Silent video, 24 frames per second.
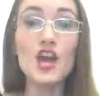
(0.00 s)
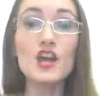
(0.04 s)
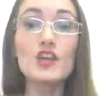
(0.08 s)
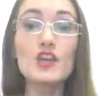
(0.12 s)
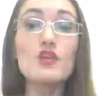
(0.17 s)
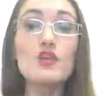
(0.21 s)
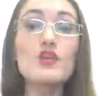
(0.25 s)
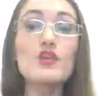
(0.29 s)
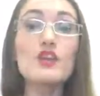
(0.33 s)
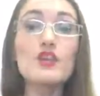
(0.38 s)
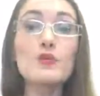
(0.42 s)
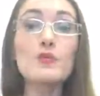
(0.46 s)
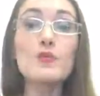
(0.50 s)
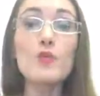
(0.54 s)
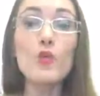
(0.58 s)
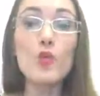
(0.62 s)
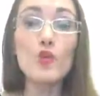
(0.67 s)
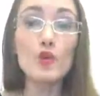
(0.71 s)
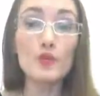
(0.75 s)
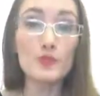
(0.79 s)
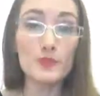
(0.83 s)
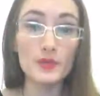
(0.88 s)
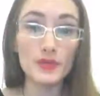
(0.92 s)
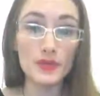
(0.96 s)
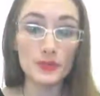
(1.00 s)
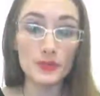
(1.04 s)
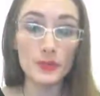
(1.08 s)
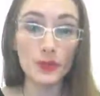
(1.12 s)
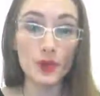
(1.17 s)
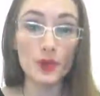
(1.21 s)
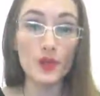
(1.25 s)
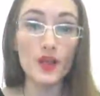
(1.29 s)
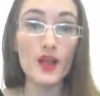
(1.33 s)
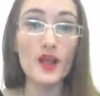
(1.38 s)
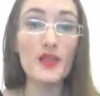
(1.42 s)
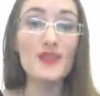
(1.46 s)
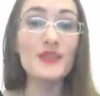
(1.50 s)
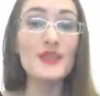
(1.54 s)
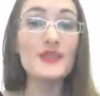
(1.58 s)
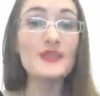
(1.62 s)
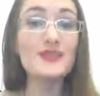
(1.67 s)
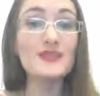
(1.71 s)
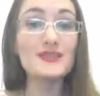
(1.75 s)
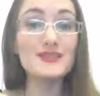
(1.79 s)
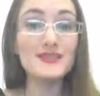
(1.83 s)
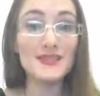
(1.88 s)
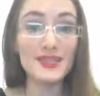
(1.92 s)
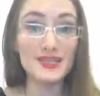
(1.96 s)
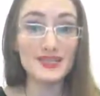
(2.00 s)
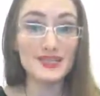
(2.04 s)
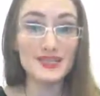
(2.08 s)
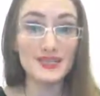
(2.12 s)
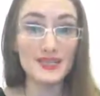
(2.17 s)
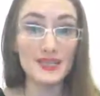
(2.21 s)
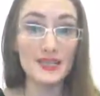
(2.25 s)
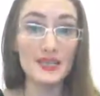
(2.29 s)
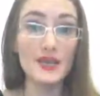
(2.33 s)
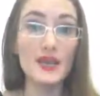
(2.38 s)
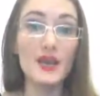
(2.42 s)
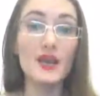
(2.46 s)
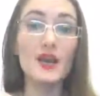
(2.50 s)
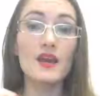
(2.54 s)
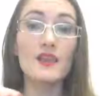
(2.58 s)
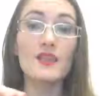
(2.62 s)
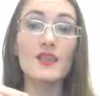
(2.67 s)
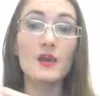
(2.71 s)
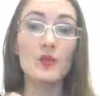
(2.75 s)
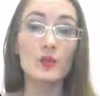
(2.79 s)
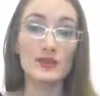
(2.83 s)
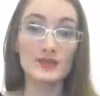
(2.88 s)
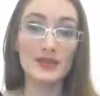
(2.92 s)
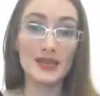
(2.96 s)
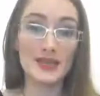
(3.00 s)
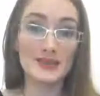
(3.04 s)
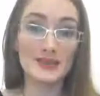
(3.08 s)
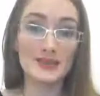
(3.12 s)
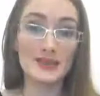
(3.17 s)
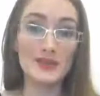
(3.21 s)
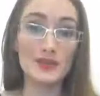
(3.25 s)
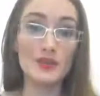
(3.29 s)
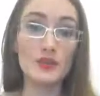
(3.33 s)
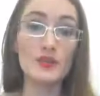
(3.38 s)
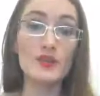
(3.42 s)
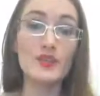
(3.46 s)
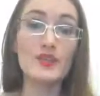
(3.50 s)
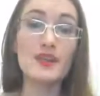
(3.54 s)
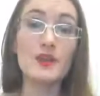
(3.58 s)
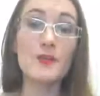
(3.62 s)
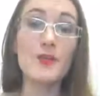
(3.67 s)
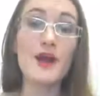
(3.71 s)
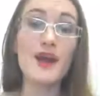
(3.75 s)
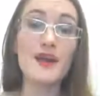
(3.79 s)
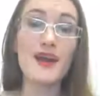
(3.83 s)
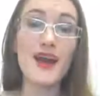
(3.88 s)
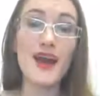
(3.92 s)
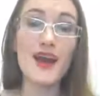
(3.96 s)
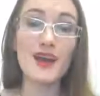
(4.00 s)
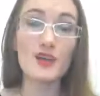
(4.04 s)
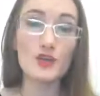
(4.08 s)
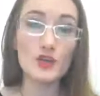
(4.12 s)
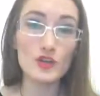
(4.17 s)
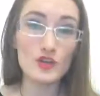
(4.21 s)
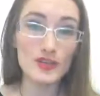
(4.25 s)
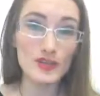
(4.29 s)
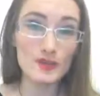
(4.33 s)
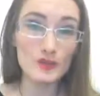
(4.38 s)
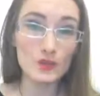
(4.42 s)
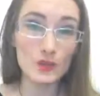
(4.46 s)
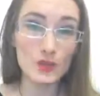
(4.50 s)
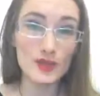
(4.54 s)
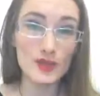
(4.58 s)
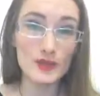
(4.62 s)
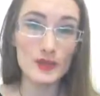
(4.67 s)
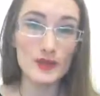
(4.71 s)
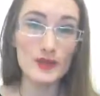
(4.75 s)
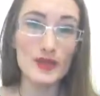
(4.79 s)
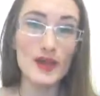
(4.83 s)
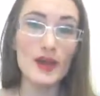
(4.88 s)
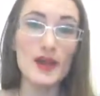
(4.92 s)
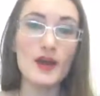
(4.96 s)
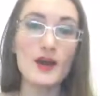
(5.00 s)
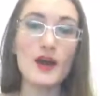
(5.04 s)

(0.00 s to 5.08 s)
you need more people than the 60 that were tested. You need about 120